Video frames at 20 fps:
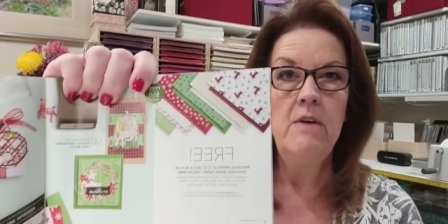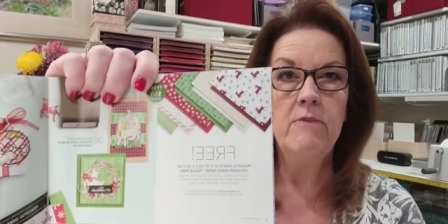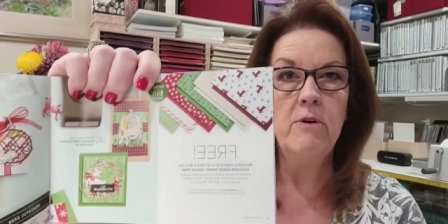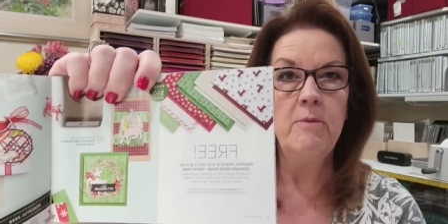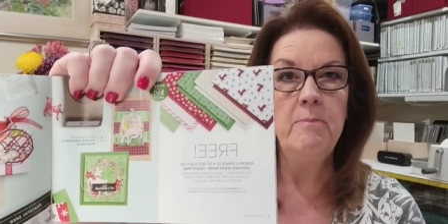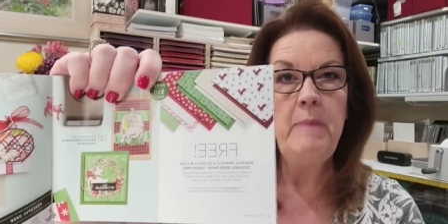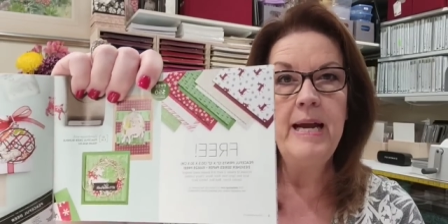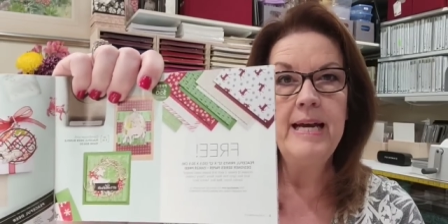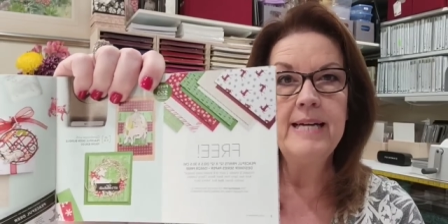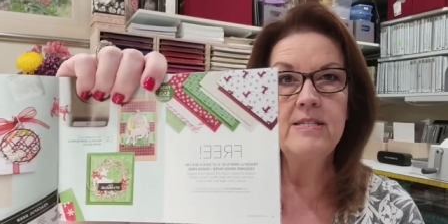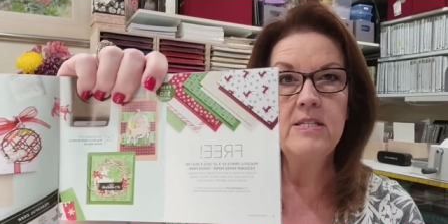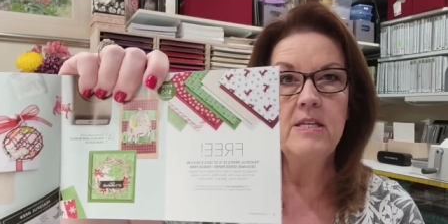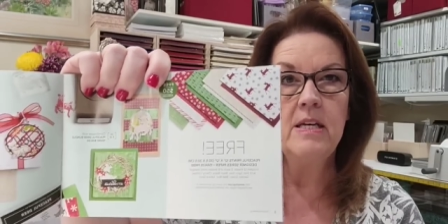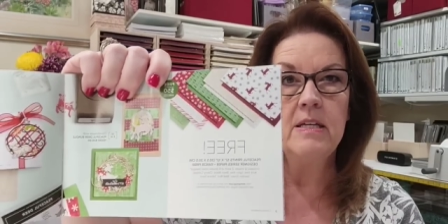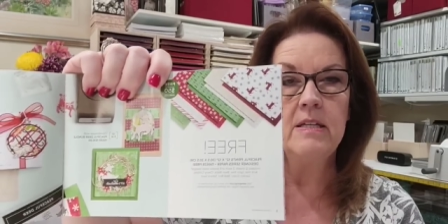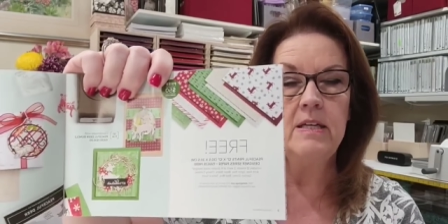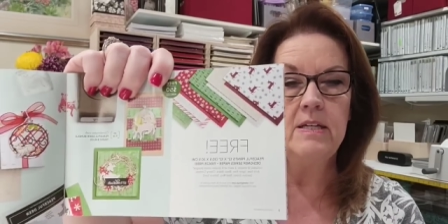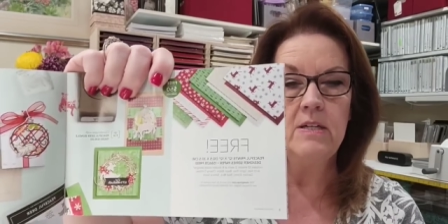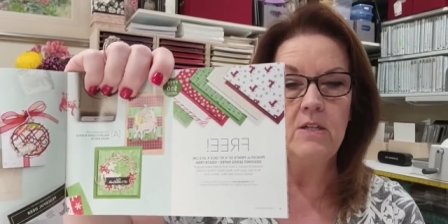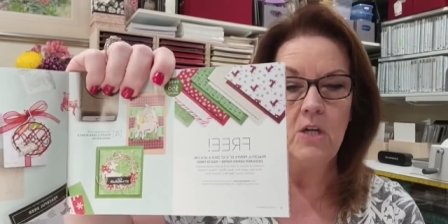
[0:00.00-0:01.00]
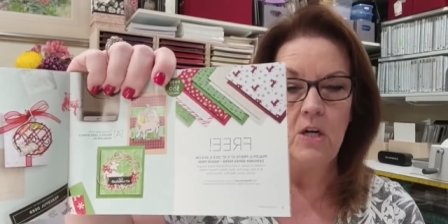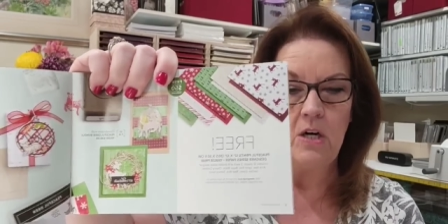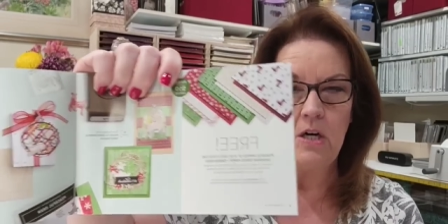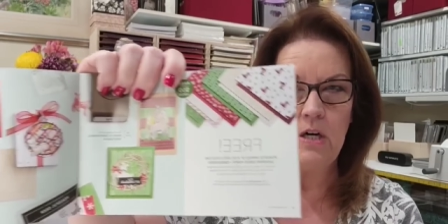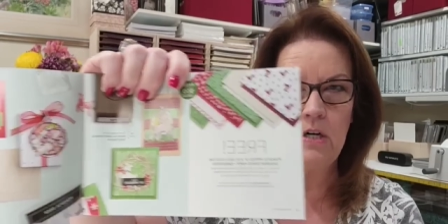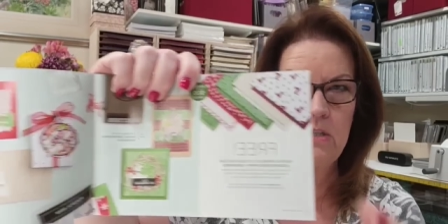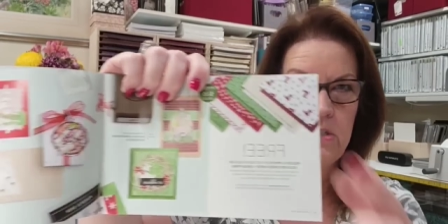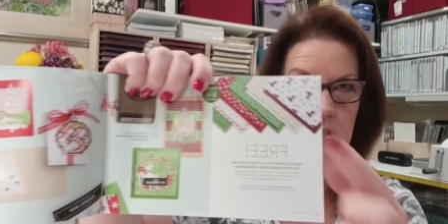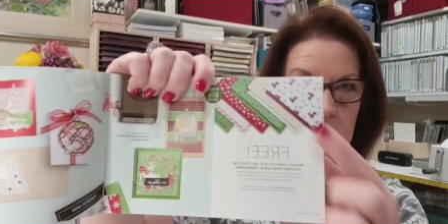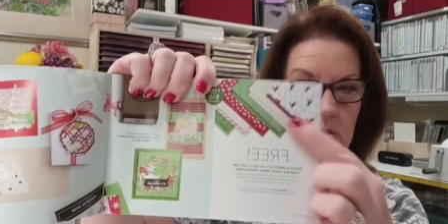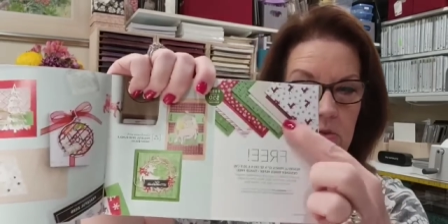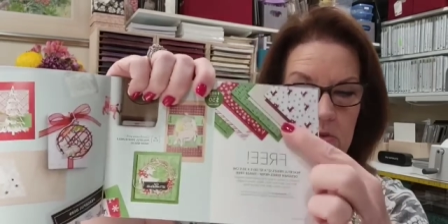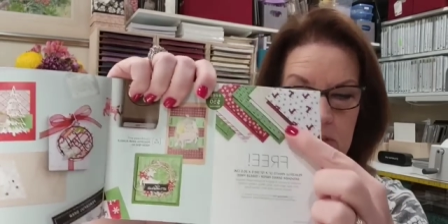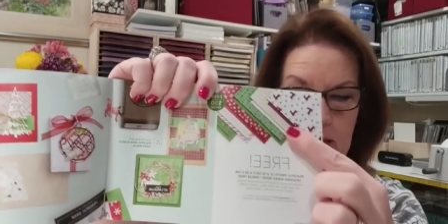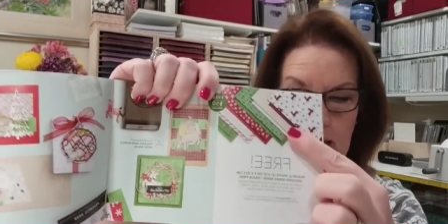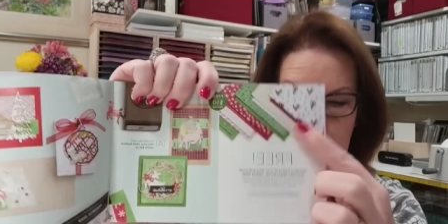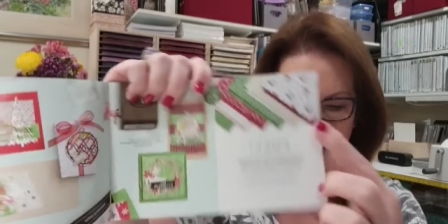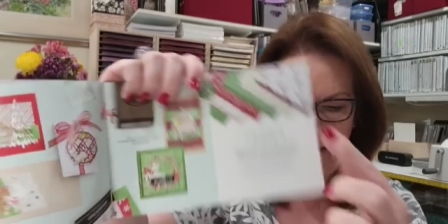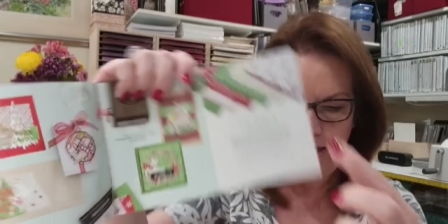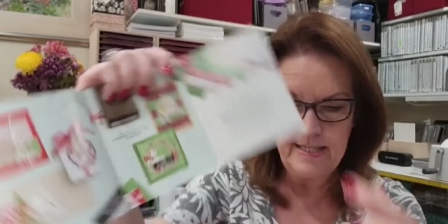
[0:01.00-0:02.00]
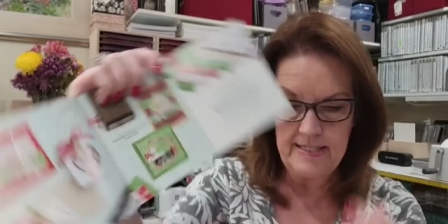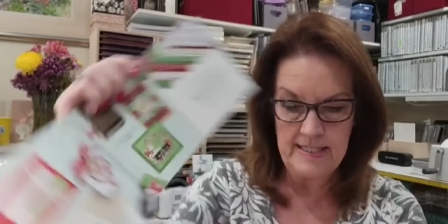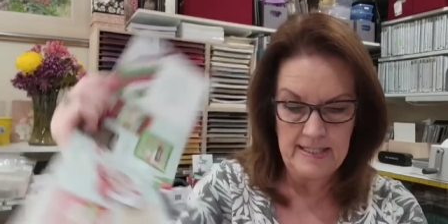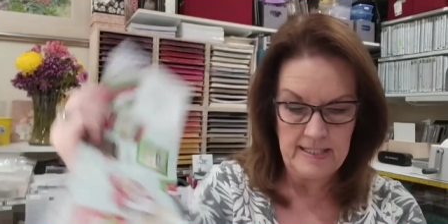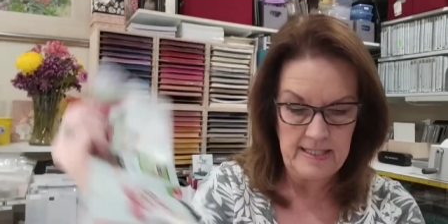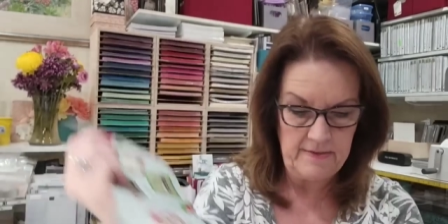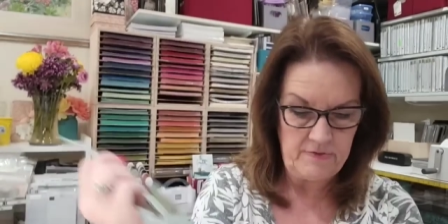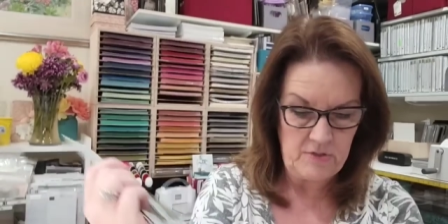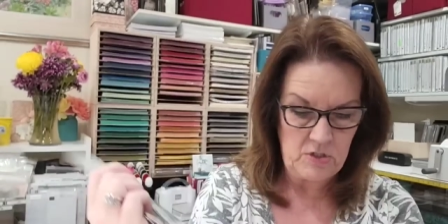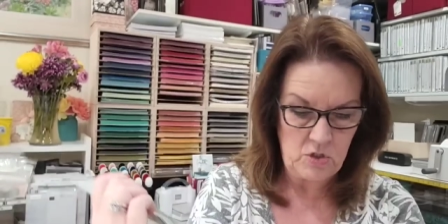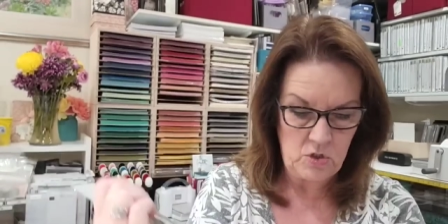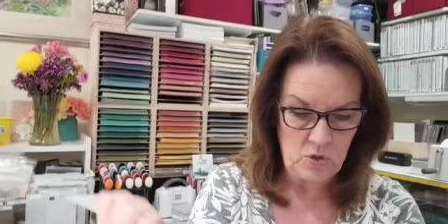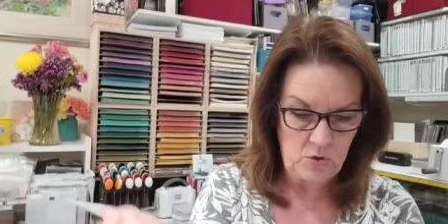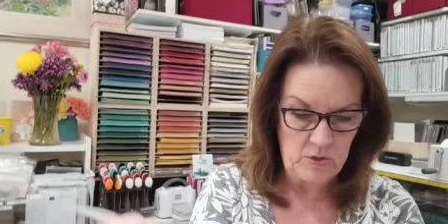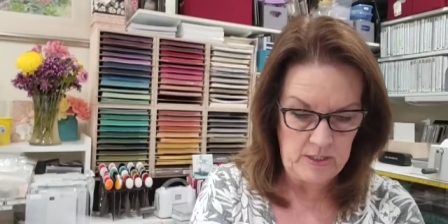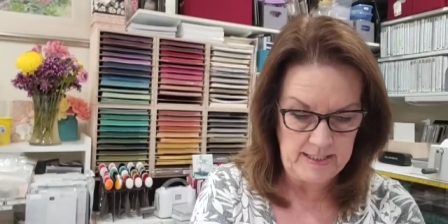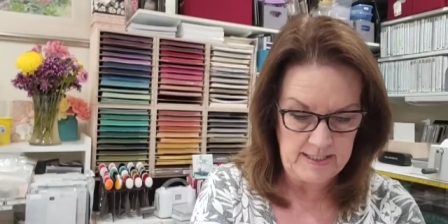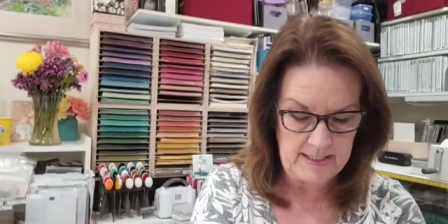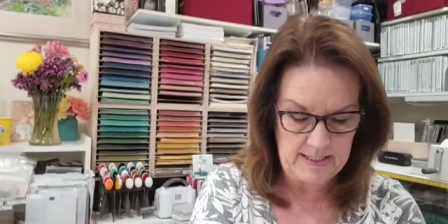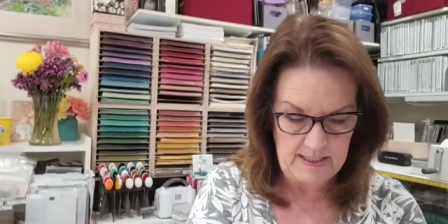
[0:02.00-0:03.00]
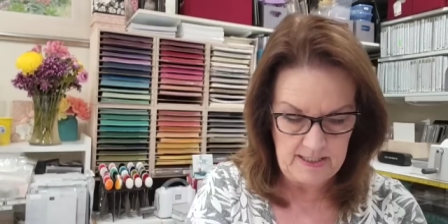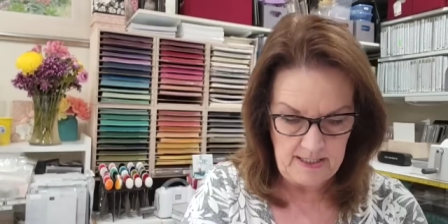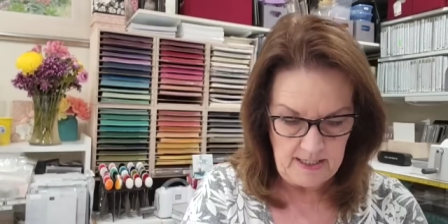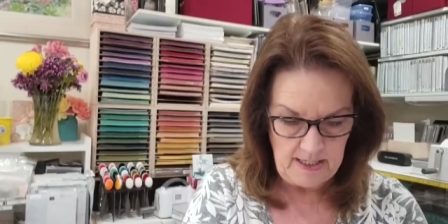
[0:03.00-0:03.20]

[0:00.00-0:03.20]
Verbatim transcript: for masculine cards, so that is a gift choice.